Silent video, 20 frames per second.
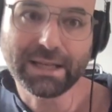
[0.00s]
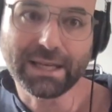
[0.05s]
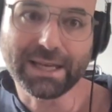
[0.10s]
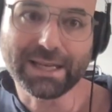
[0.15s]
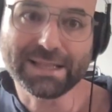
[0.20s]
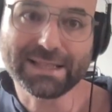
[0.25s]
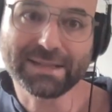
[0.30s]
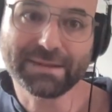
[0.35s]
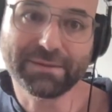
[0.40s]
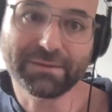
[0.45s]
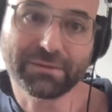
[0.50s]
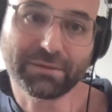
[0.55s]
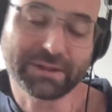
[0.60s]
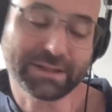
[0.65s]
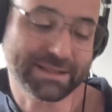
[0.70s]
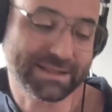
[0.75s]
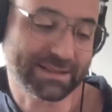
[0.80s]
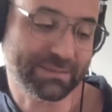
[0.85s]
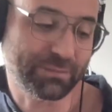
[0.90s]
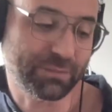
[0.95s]
It's, for
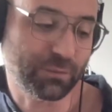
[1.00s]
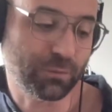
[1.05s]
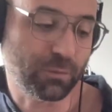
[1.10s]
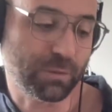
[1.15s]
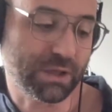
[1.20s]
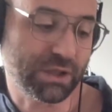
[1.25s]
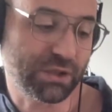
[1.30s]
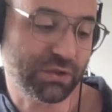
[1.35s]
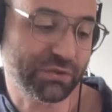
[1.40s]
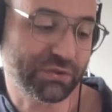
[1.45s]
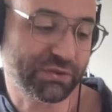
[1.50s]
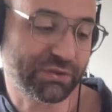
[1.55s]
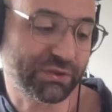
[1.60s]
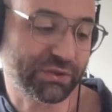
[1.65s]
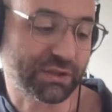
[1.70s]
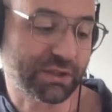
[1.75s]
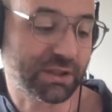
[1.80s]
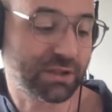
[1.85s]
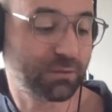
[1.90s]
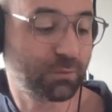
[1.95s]
example, when you
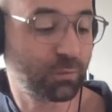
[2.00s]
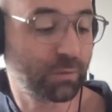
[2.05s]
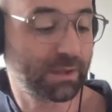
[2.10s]
start